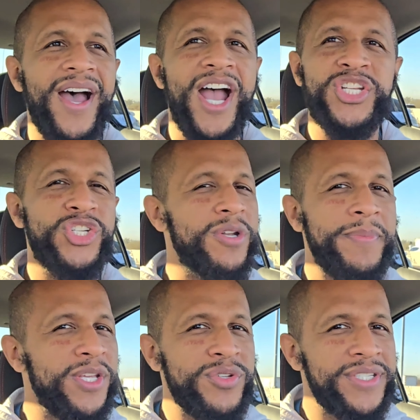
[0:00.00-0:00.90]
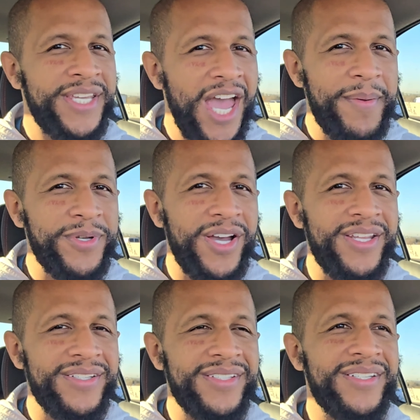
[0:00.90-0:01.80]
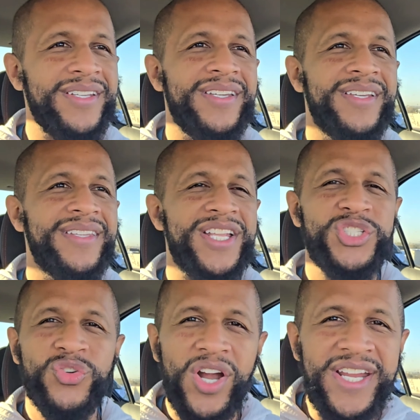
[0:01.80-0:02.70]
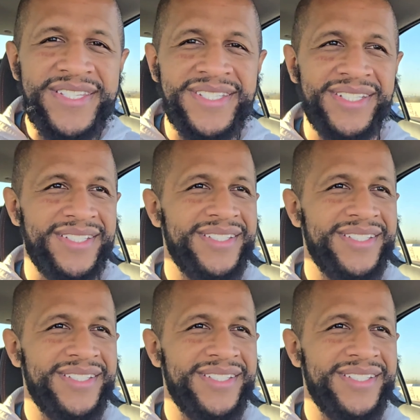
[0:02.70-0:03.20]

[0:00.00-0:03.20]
I shouldn't be using CapCut? That's crazy.